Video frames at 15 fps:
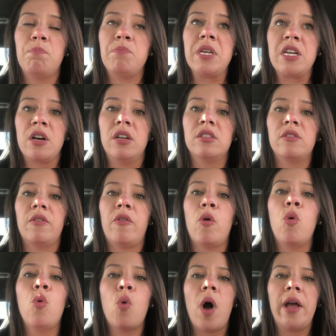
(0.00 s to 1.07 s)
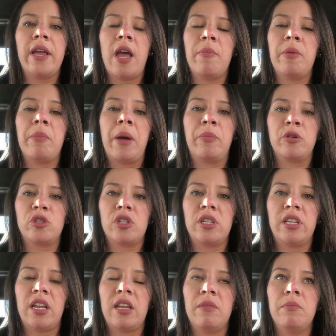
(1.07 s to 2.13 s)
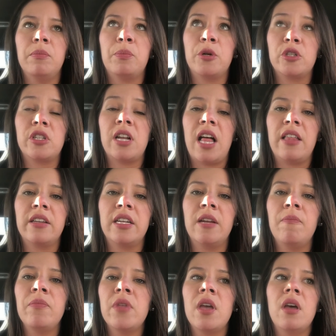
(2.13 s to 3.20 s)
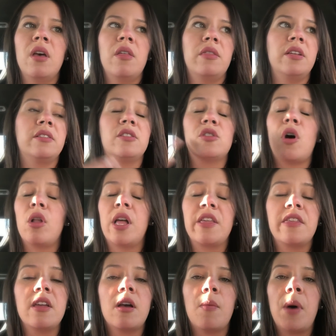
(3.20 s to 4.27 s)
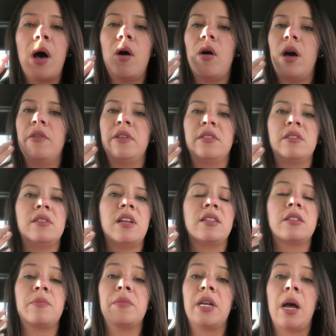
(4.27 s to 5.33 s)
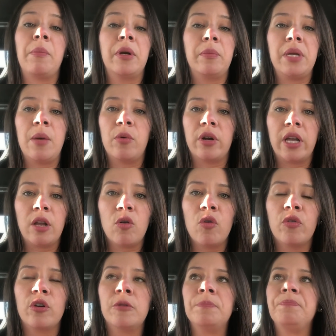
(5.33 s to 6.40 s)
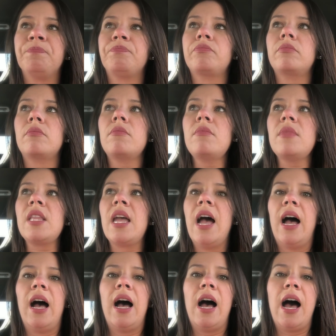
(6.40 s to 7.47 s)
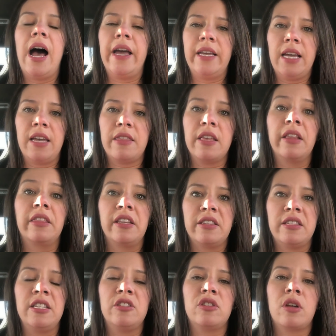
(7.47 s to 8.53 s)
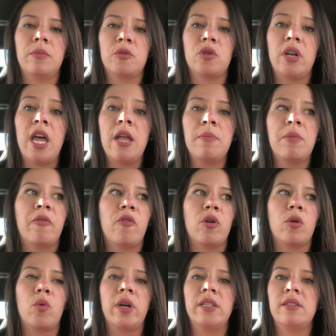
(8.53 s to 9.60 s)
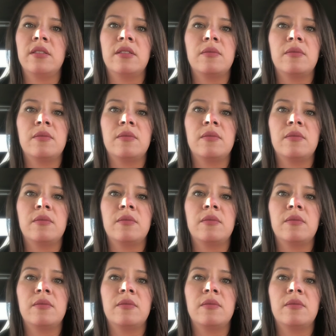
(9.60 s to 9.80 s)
because of who I am and my personality. This is all I think about. This is not something I'm going to be able to get over. I think this needs to come to an end before we